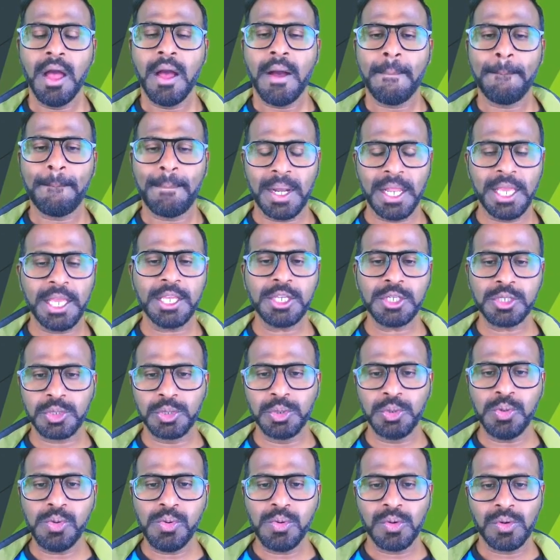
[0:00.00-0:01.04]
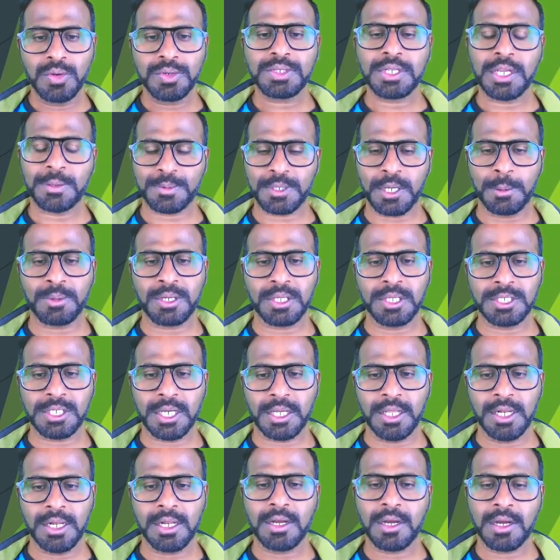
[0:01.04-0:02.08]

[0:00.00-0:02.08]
Please do subscribe to the channel,